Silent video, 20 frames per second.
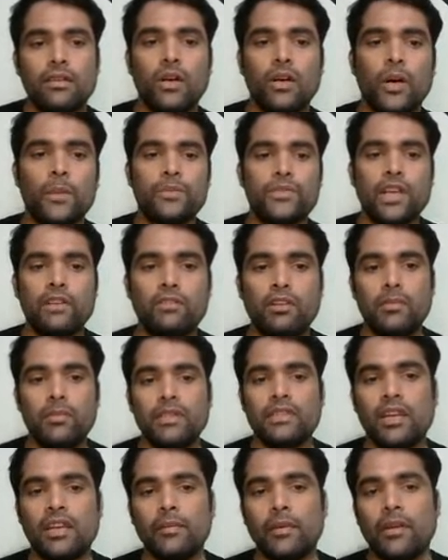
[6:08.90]
Option will be
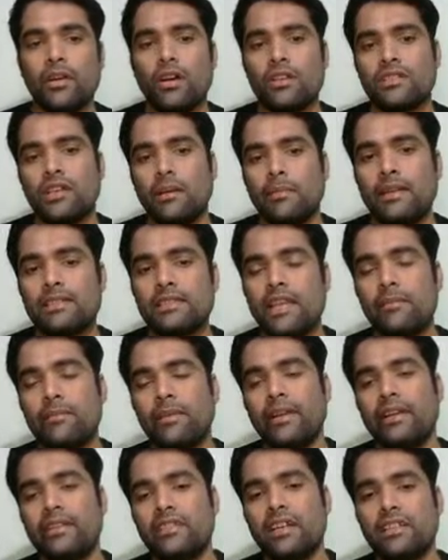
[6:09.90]
3 because double
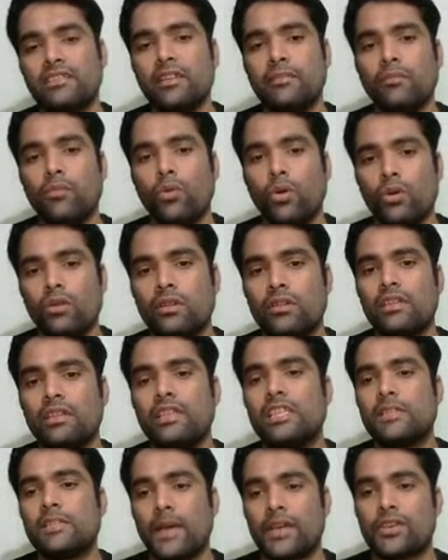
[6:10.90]
sampling results in more
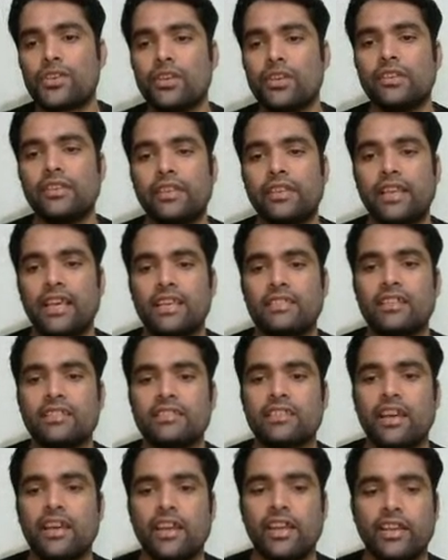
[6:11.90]
inspection. Yes, it's
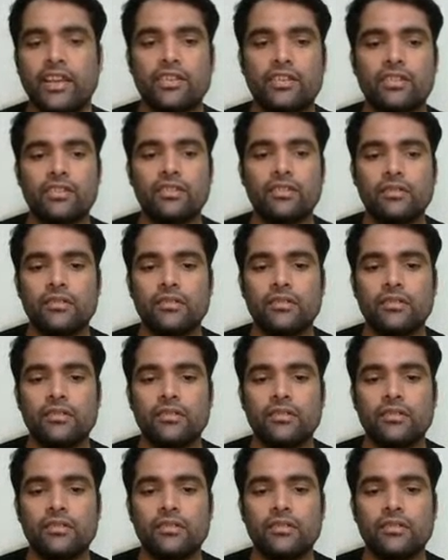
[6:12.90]
correct.